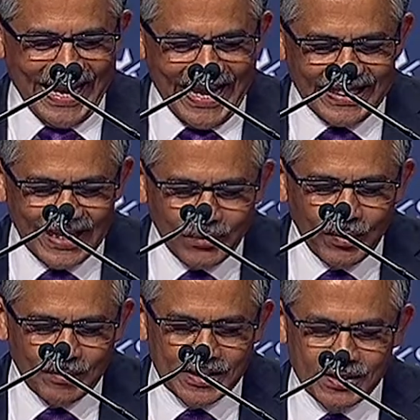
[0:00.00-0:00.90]
and then
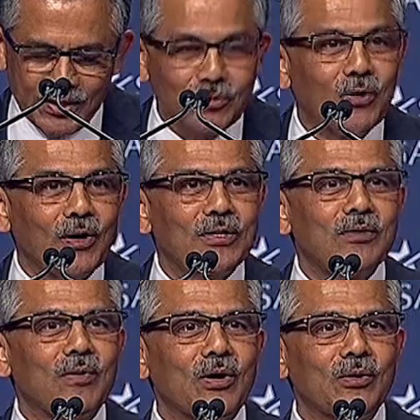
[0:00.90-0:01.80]
we will see you all
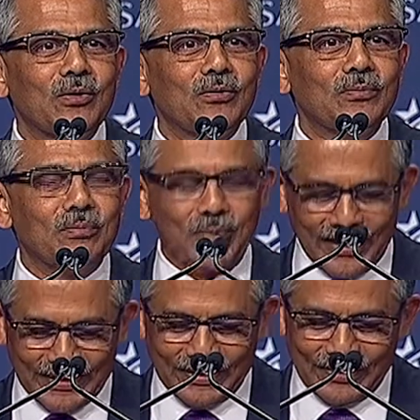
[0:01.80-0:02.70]
tomorrow,
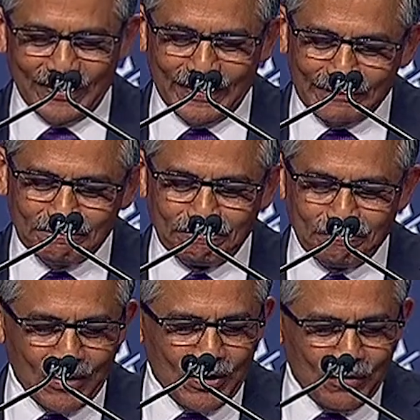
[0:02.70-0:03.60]
bright and early,
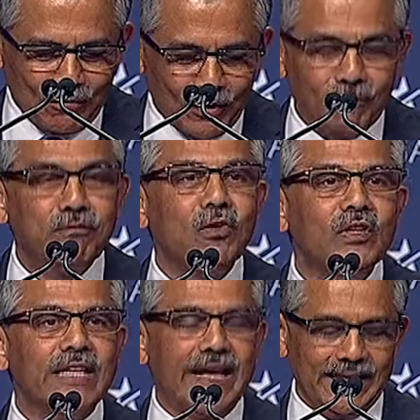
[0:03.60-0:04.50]
for a full
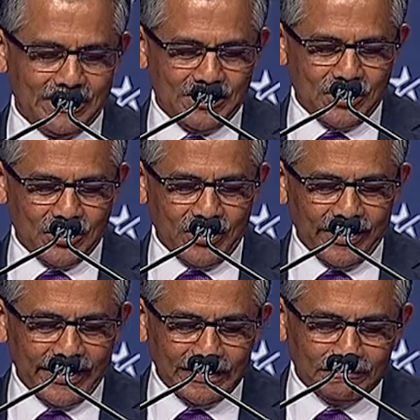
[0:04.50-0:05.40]
day,
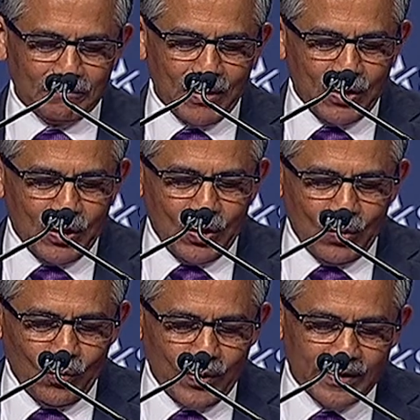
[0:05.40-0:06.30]
starting
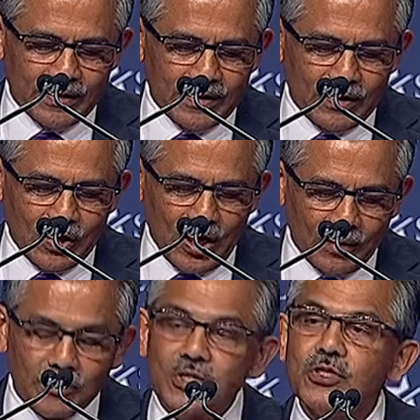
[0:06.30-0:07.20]
with
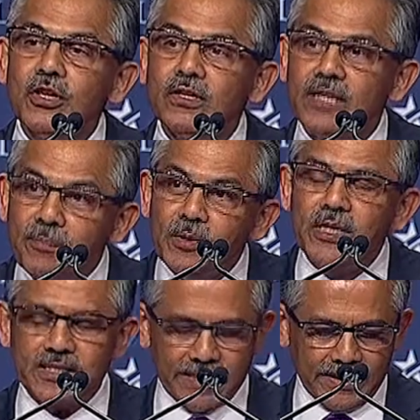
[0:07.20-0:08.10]
Commerce
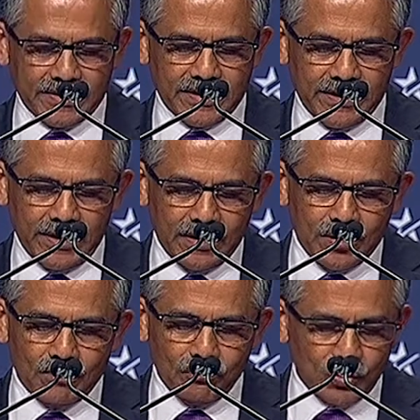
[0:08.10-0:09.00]
Deputy Secretary
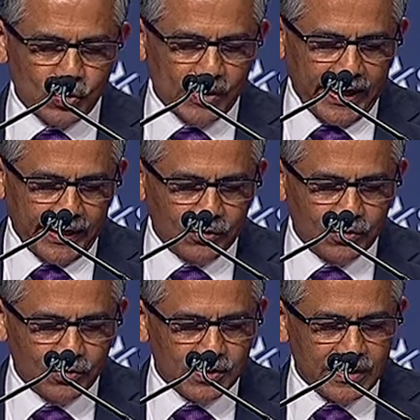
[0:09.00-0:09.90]
Bruce
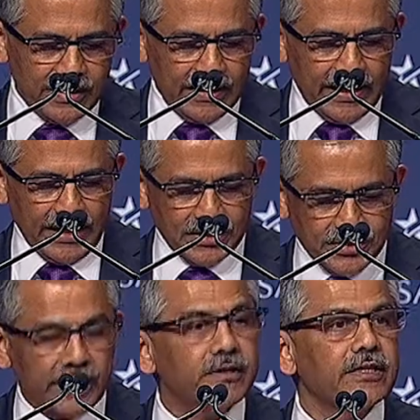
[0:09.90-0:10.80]
Andrews and
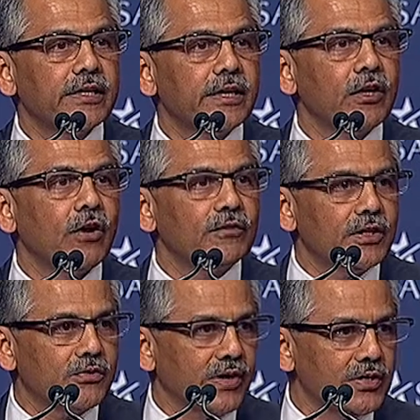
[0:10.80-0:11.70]
Secretary of the
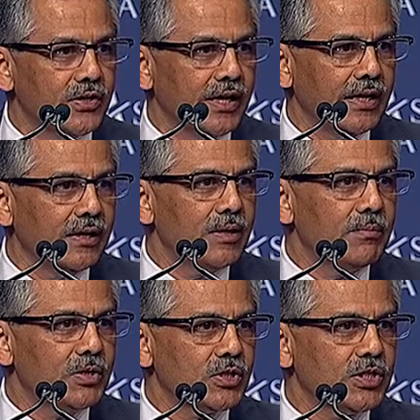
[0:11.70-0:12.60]
Treasury
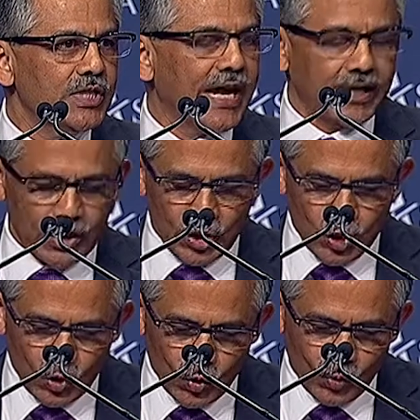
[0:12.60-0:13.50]
Mr. Jack
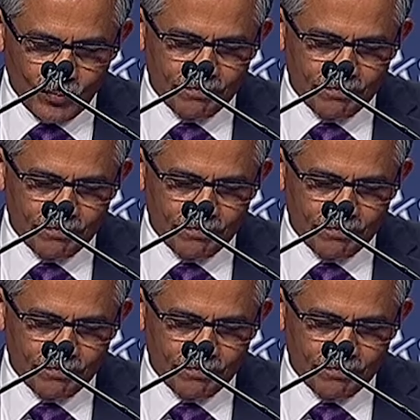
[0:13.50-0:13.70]
Lew.